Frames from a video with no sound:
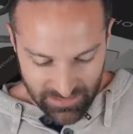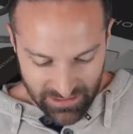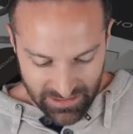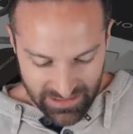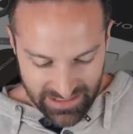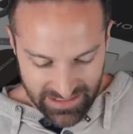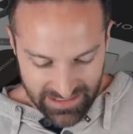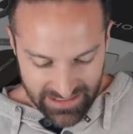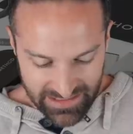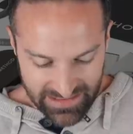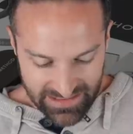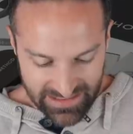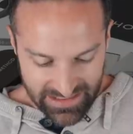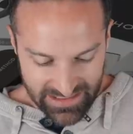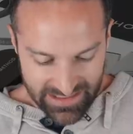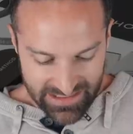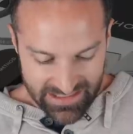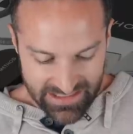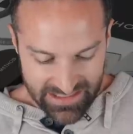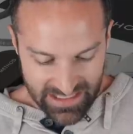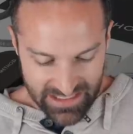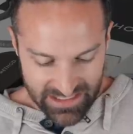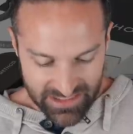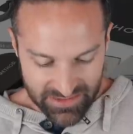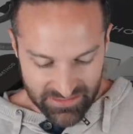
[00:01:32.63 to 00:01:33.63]
looking at the
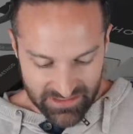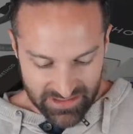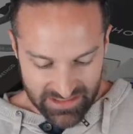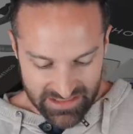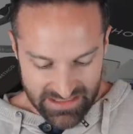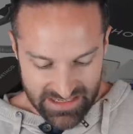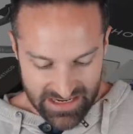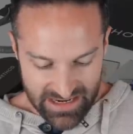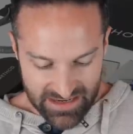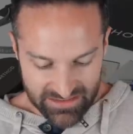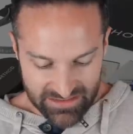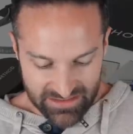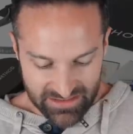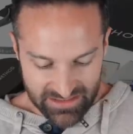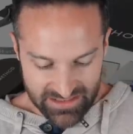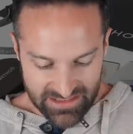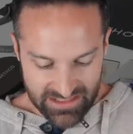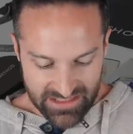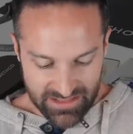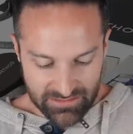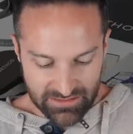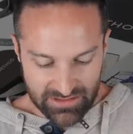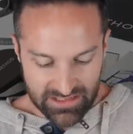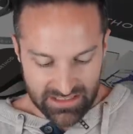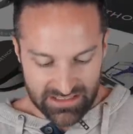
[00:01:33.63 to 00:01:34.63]
accessories now. So let's
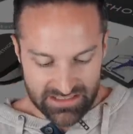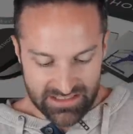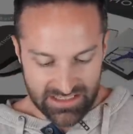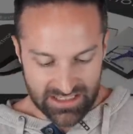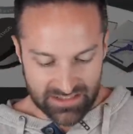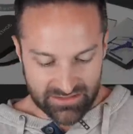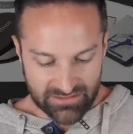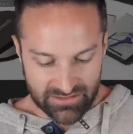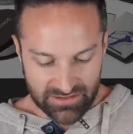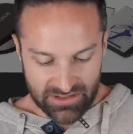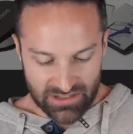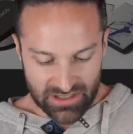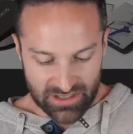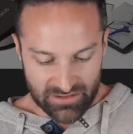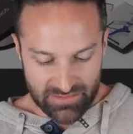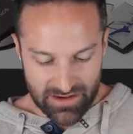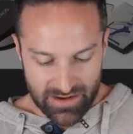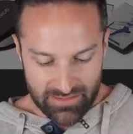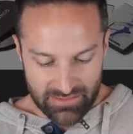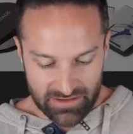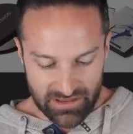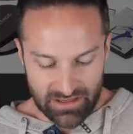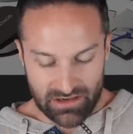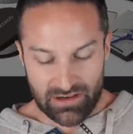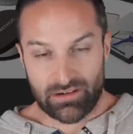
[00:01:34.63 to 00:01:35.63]
see what the accessories are.
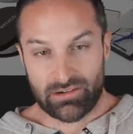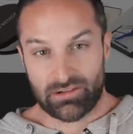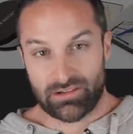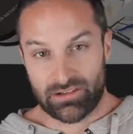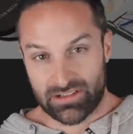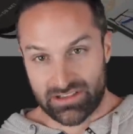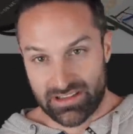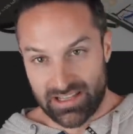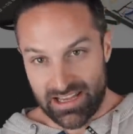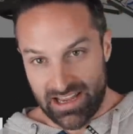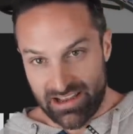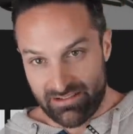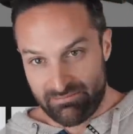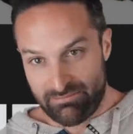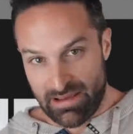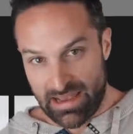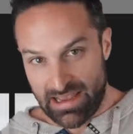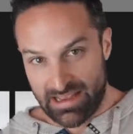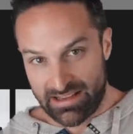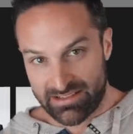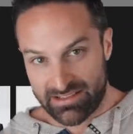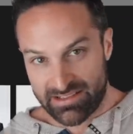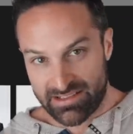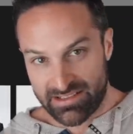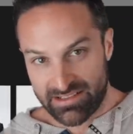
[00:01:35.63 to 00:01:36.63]
Maybe, the, oh, look, they have
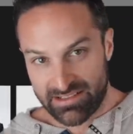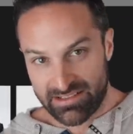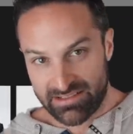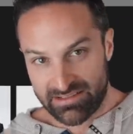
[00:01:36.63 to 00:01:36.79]
bands.